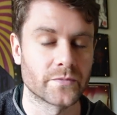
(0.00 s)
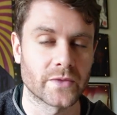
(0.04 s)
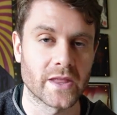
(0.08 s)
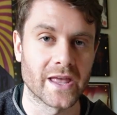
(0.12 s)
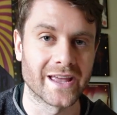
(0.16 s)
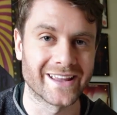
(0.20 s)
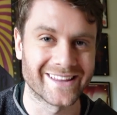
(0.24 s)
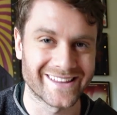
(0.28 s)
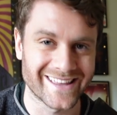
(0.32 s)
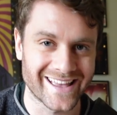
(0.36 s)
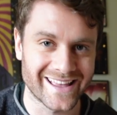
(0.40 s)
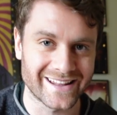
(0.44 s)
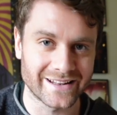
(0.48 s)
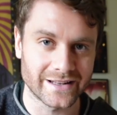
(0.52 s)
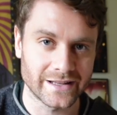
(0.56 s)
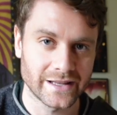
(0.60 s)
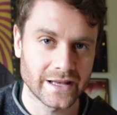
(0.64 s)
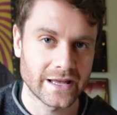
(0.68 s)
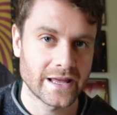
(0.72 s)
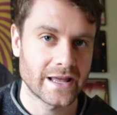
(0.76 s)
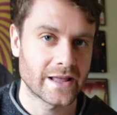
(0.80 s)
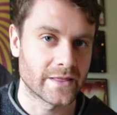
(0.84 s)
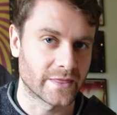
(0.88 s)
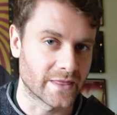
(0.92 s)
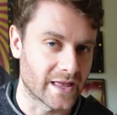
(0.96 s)
Again,
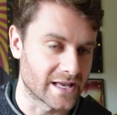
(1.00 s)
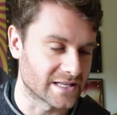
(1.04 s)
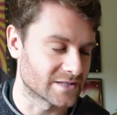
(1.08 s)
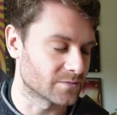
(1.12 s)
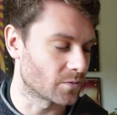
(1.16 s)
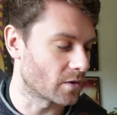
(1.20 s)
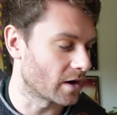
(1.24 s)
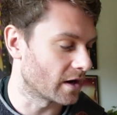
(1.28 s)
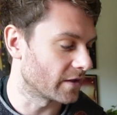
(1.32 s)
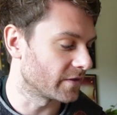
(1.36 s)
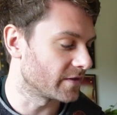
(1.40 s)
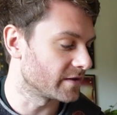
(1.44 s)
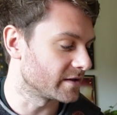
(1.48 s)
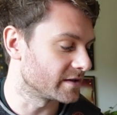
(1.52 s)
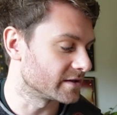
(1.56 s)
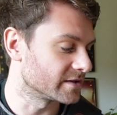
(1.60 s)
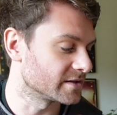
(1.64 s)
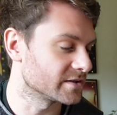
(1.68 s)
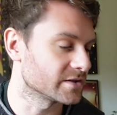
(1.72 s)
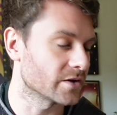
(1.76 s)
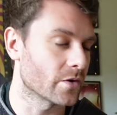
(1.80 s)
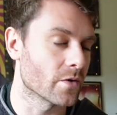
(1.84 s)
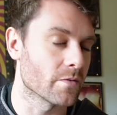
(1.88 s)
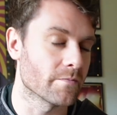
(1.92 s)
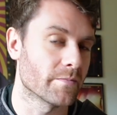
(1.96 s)
that's why I think it's
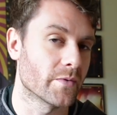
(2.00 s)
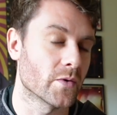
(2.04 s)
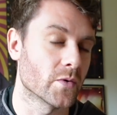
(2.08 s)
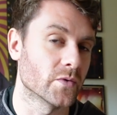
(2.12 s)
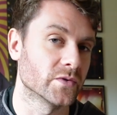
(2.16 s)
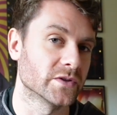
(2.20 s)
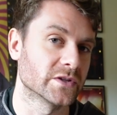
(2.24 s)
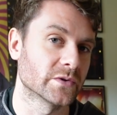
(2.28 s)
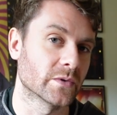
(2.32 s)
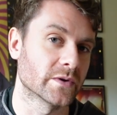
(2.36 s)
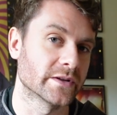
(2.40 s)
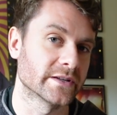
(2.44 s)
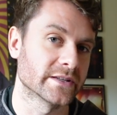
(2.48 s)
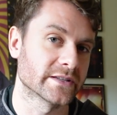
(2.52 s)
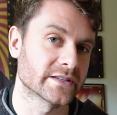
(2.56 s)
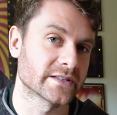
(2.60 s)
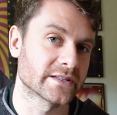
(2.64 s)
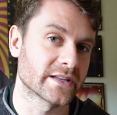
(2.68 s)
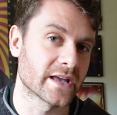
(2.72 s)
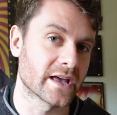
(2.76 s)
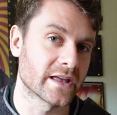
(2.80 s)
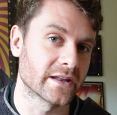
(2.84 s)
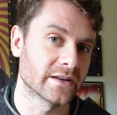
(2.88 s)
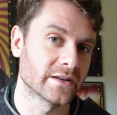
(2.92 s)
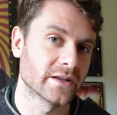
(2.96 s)
so important to
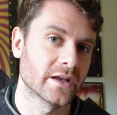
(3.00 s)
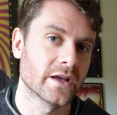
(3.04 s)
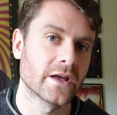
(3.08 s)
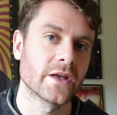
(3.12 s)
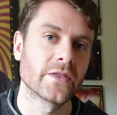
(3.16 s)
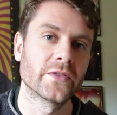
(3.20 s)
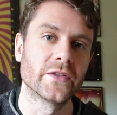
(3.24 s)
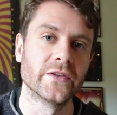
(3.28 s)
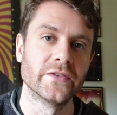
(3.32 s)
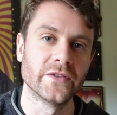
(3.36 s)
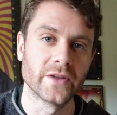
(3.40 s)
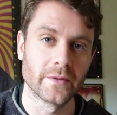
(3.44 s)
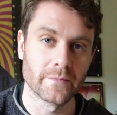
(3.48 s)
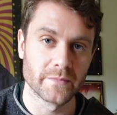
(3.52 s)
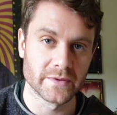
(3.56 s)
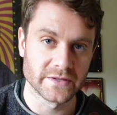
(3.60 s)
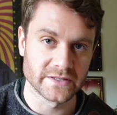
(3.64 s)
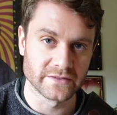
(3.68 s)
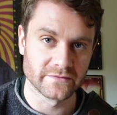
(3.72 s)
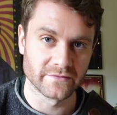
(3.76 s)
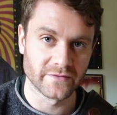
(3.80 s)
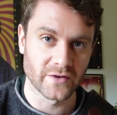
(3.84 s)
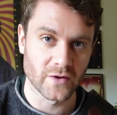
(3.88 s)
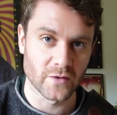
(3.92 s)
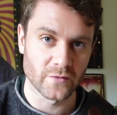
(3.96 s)
understand the numbers
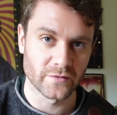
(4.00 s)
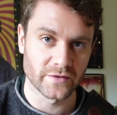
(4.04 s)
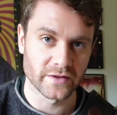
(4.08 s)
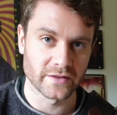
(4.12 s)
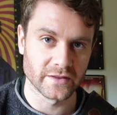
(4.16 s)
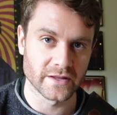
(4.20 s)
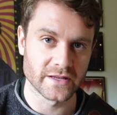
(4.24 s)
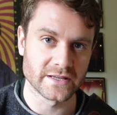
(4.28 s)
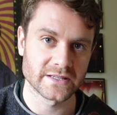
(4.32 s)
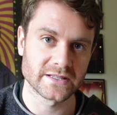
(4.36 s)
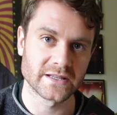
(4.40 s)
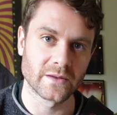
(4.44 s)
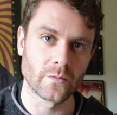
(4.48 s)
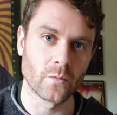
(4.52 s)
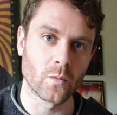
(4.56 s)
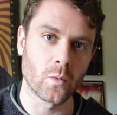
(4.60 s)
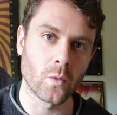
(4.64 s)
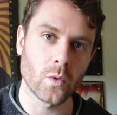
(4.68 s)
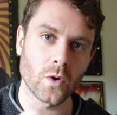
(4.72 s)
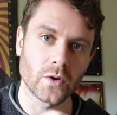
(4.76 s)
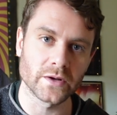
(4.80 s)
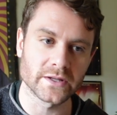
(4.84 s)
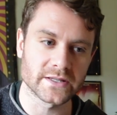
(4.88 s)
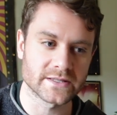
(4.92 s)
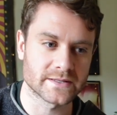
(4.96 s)
involved in this and
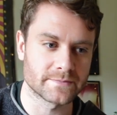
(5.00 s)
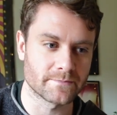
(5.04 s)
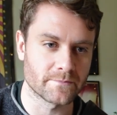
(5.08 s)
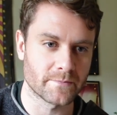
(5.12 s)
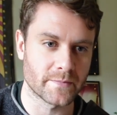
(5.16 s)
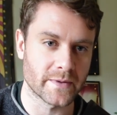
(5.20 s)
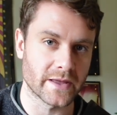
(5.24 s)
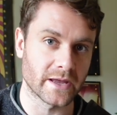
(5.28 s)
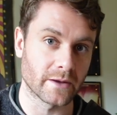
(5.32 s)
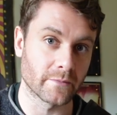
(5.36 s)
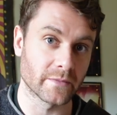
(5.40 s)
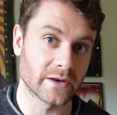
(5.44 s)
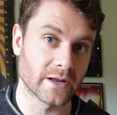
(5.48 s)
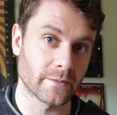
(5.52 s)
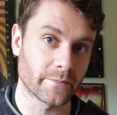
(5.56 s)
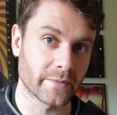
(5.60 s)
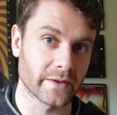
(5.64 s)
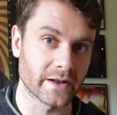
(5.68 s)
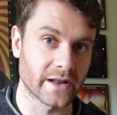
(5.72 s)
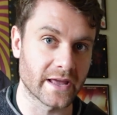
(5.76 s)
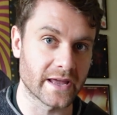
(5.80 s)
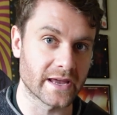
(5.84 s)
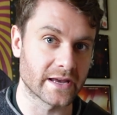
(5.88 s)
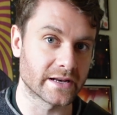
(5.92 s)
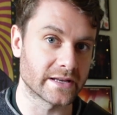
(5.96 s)
what's being
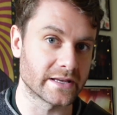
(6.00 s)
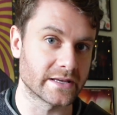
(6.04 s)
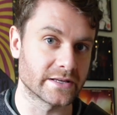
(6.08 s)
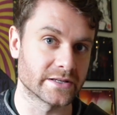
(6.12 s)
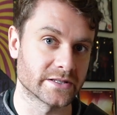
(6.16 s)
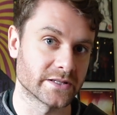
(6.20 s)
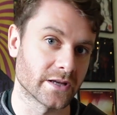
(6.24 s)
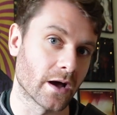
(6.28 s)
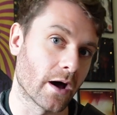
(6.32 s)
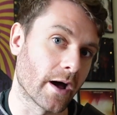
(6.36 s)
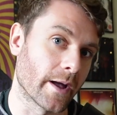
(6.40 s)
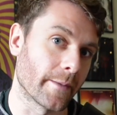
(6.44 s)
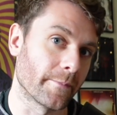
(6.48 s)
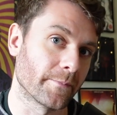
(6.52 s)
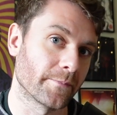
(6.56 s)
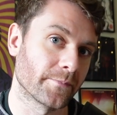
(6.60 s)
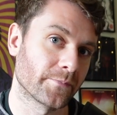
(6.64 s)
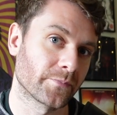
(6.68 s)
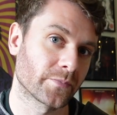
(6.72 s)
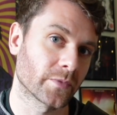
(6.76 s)
manipulated each time.